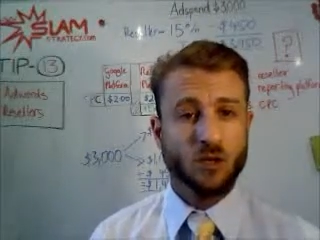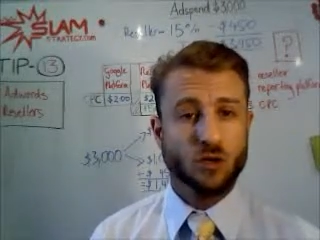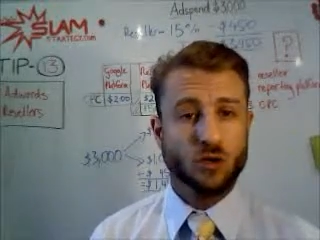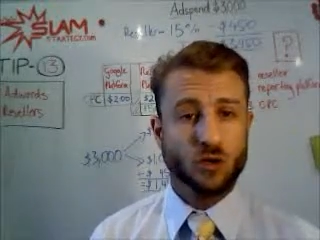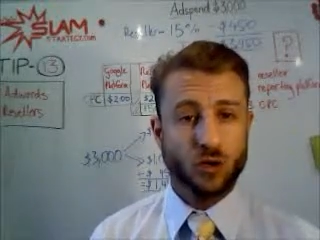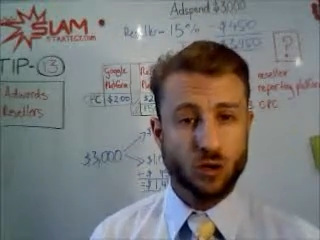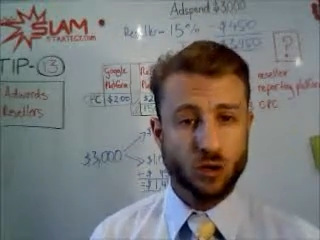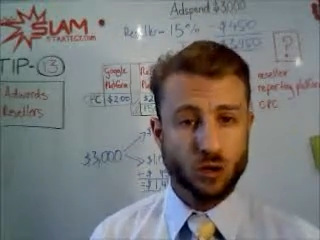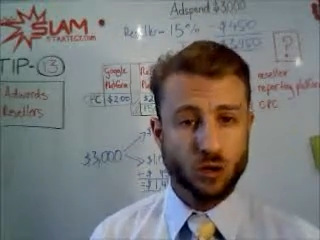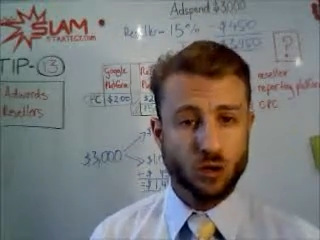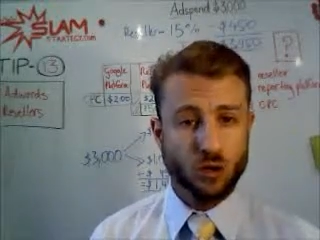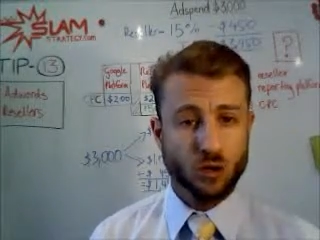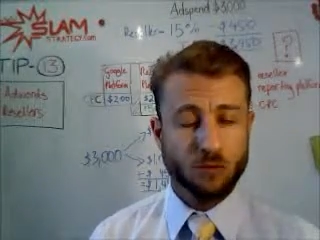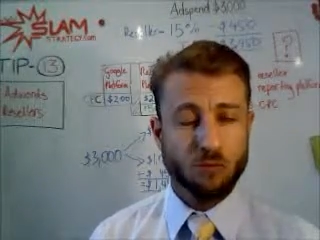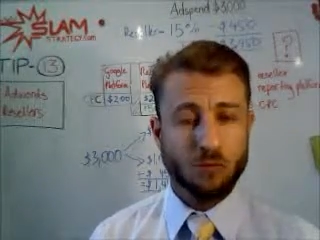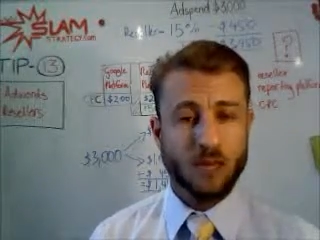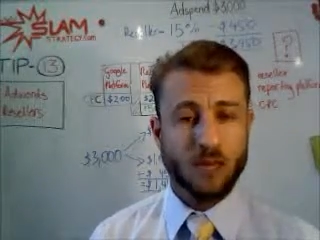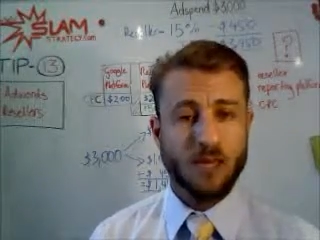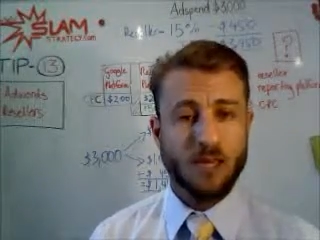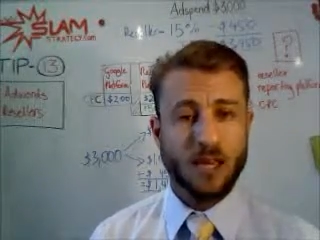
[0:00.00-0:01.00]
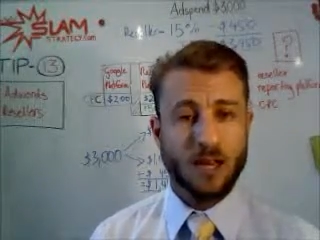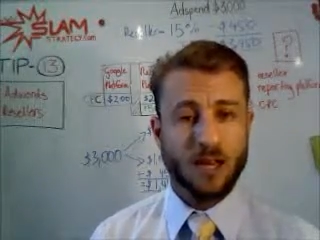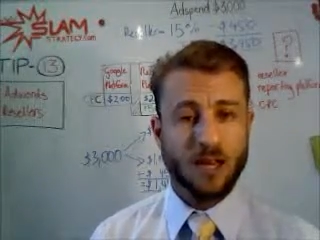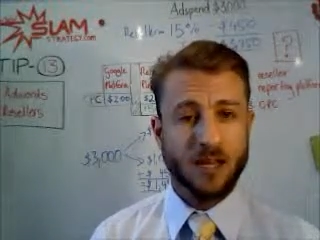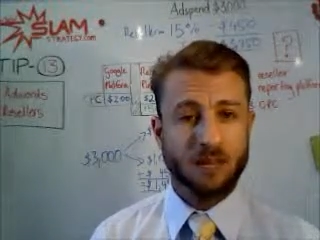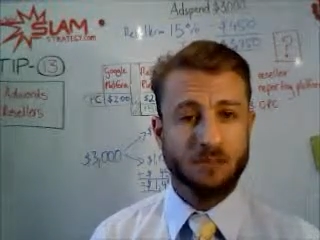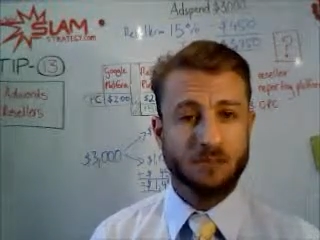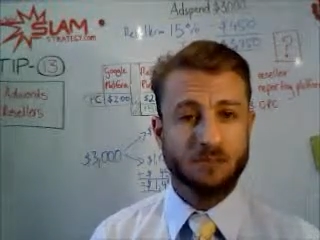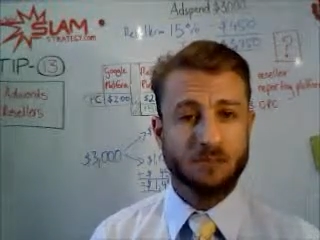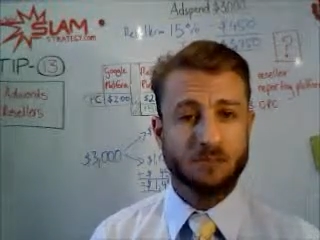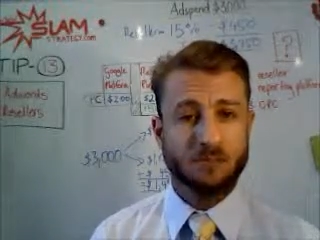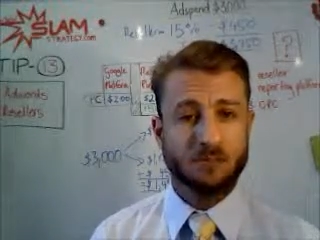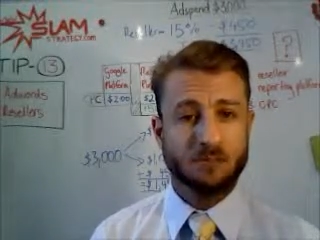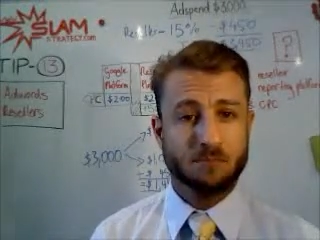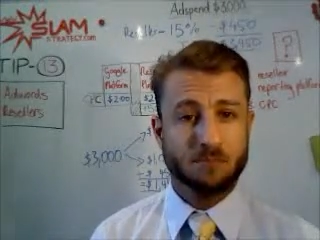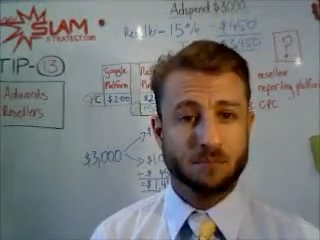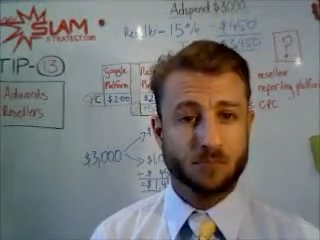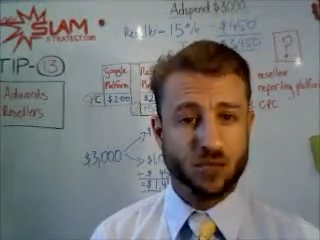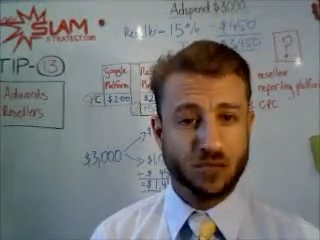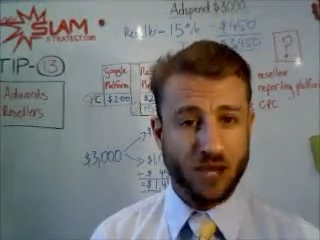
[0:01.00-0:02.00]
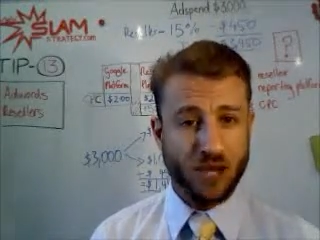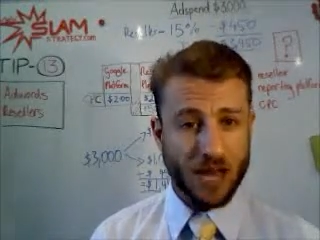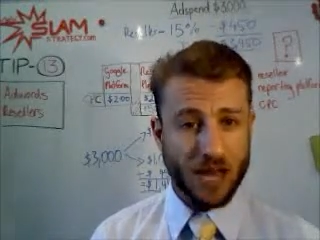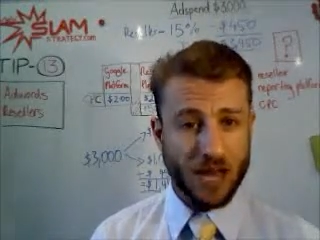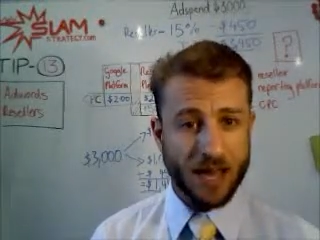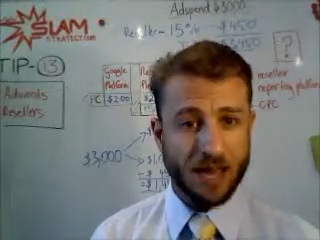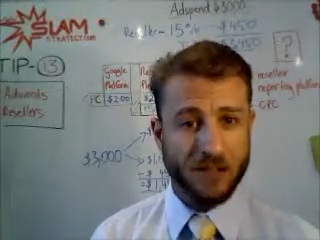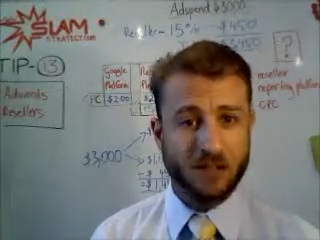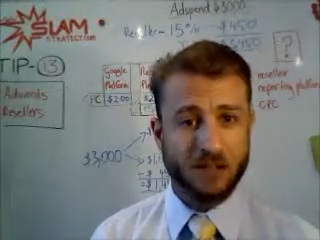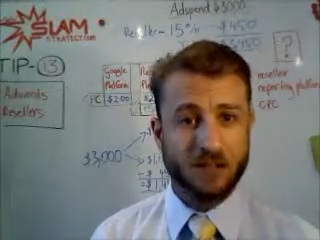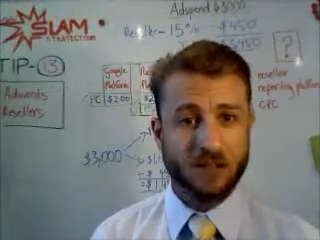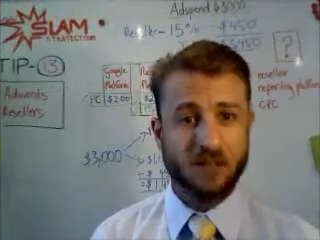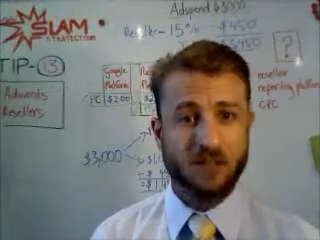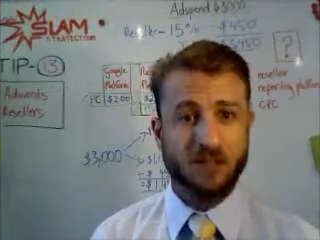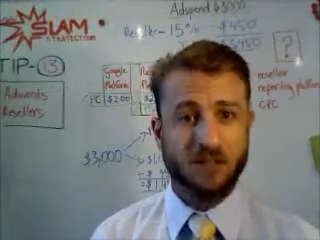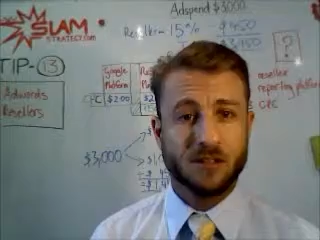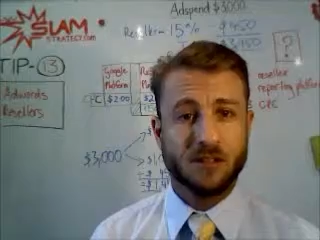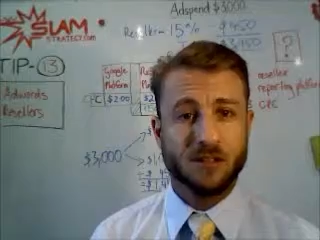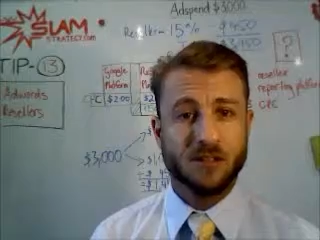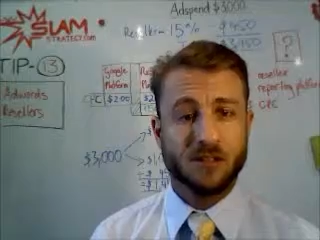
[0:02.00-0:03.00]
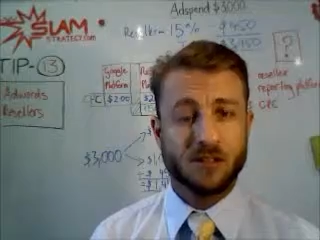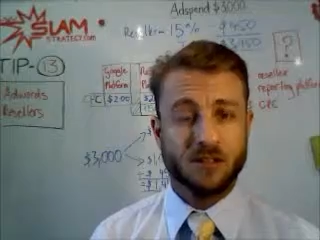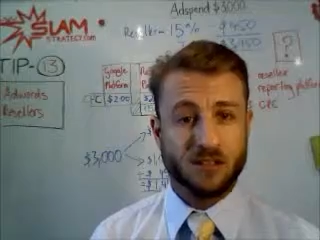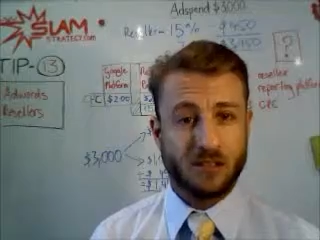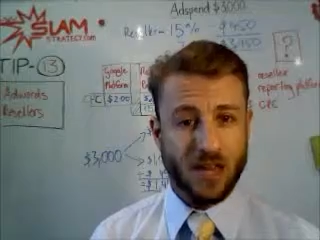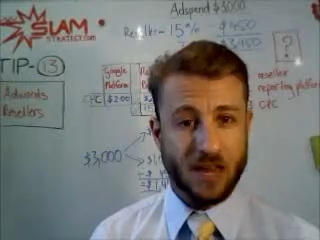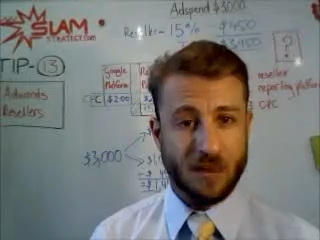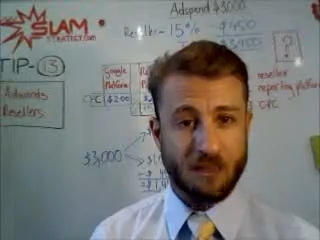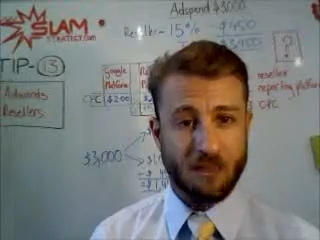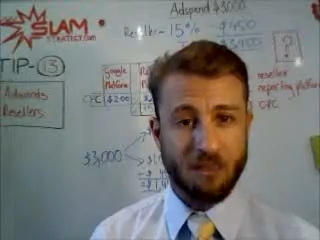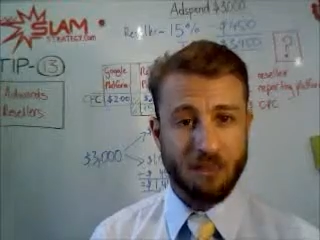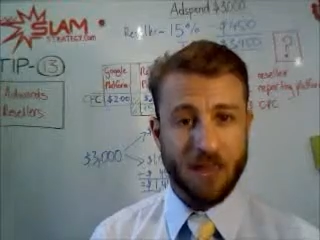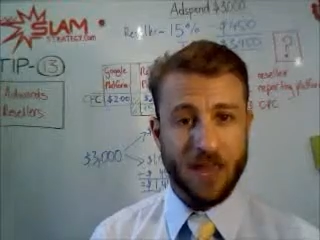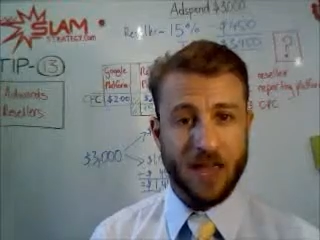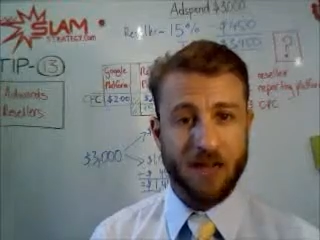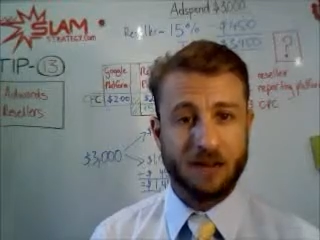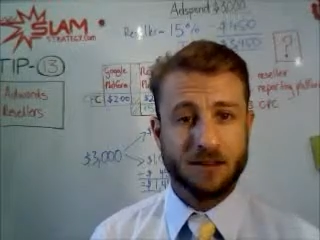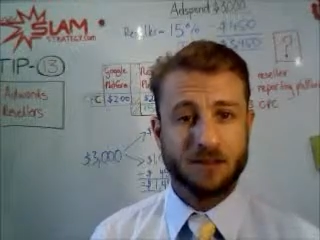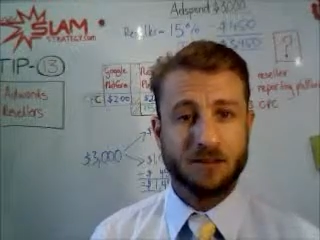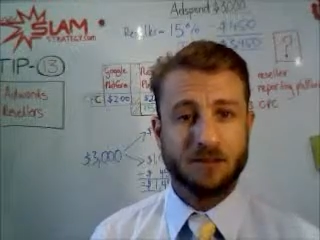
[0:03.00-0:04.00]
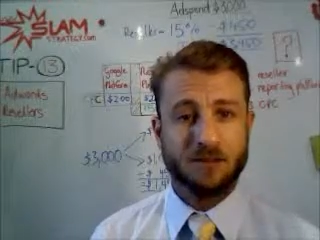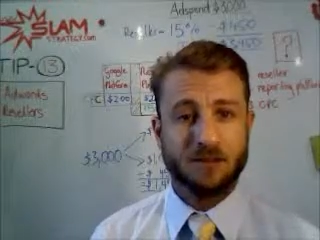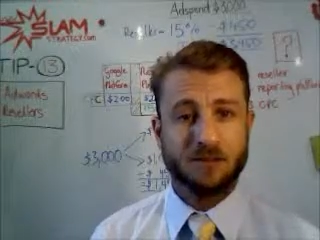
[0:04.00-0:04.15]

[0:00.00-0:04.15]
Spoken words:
you should be getting charged the same amount,